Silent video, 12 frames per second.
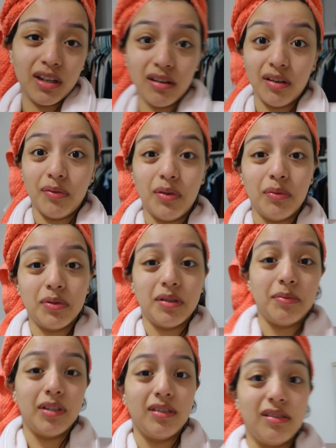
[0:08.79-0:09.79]
I don't even know what
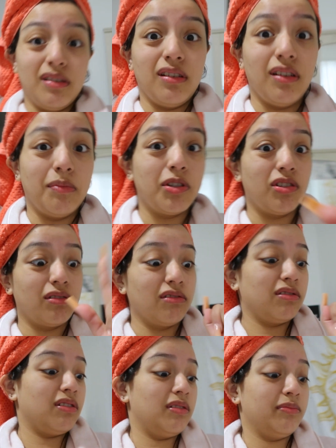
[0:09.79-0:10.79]
time it is. Let me check the
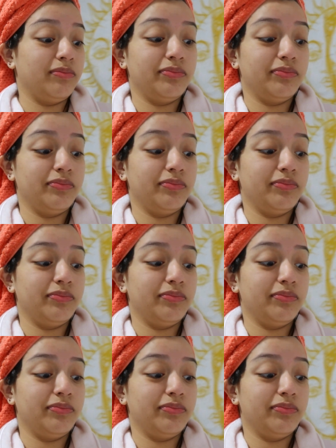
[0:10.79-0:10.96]
time.